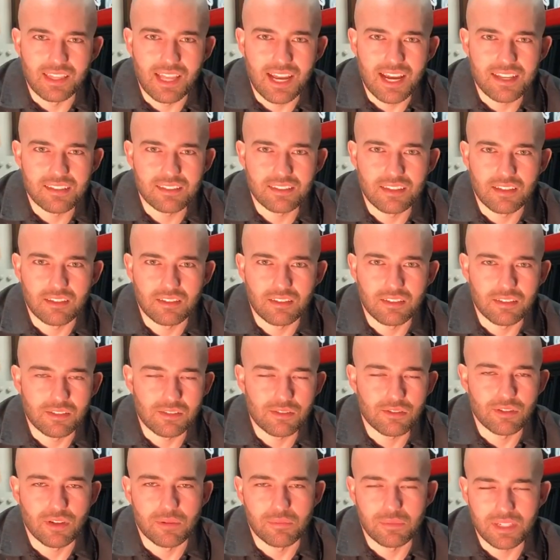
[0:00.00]
last that long,
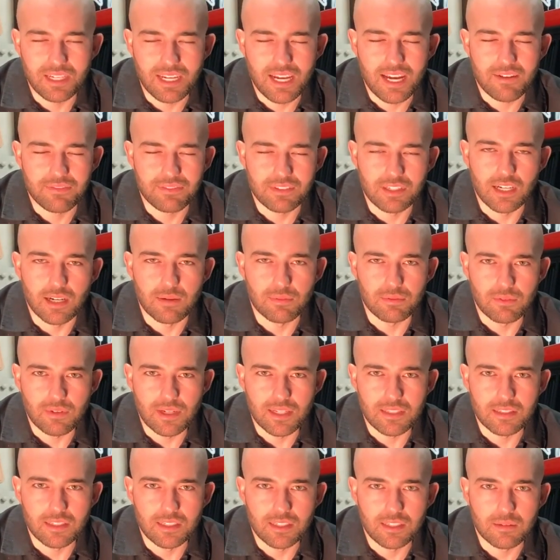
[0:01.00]
so I'm gonna have to
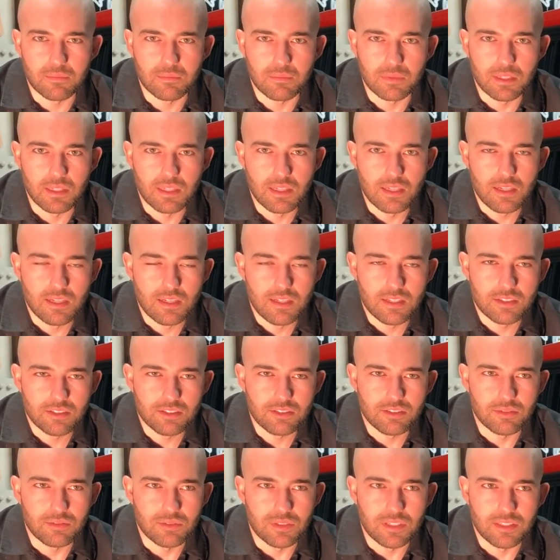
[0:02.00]
upgrade them
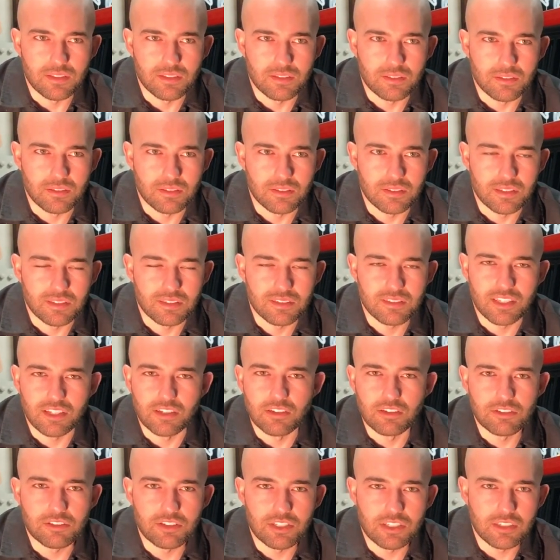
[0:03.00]
to either a
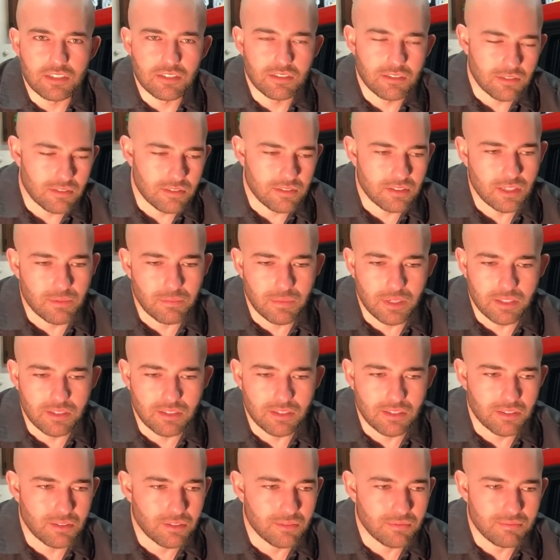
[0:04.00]
Synergy or some
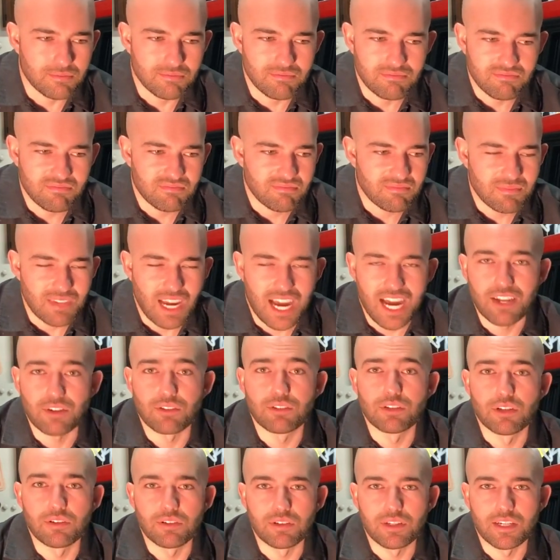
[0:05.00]
other, I don't
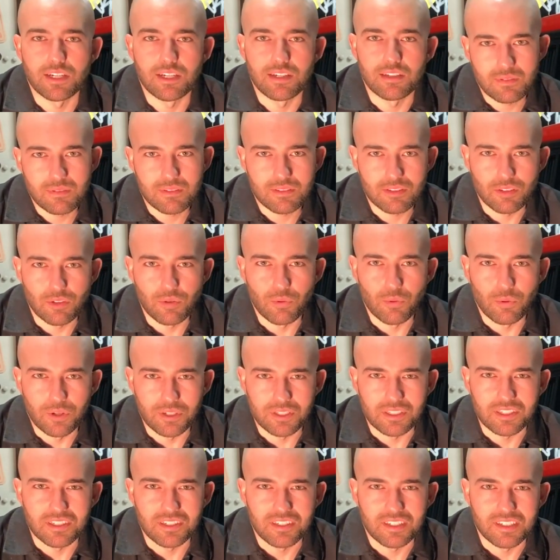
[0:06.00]
know yet, still
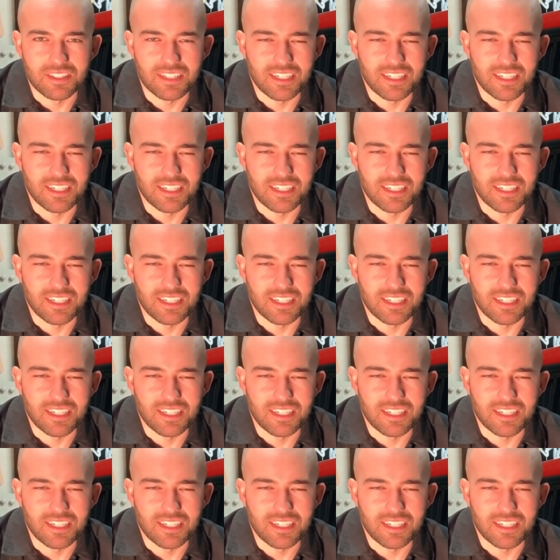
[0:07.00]
working on